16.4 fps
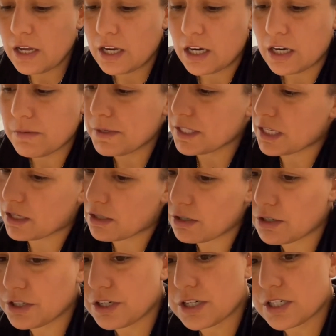everybody's like,
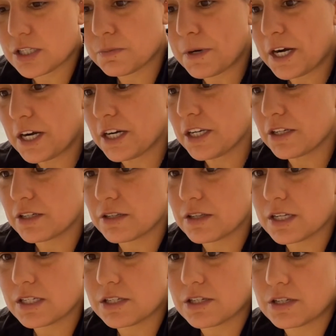oh, you're inspiring, you're
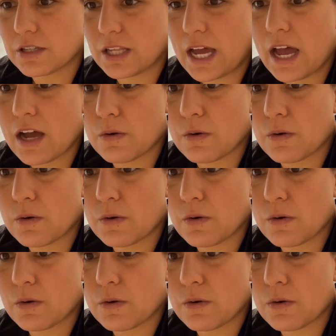this, you're that.